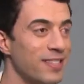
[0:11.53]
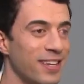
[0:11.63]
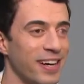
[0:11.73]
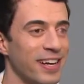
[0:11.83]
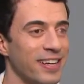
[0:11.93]

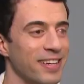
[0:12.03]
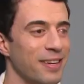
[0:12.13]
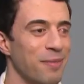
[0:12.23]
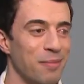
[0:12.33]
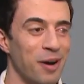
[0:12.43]
inside,
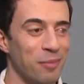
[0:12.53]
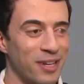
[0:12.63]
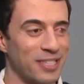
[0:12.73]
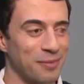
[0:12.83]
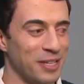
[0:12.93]
my mom
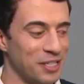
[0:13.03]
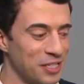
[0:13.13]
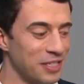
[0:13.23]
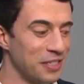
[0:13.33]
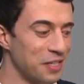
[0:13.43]
looks at me,
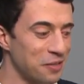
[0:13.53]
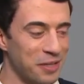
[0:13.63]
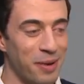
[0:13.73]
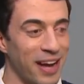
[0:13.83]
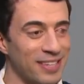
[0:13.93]
she
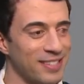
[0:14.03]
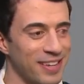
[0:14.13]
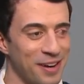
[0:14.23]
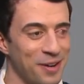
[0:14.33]
literally passes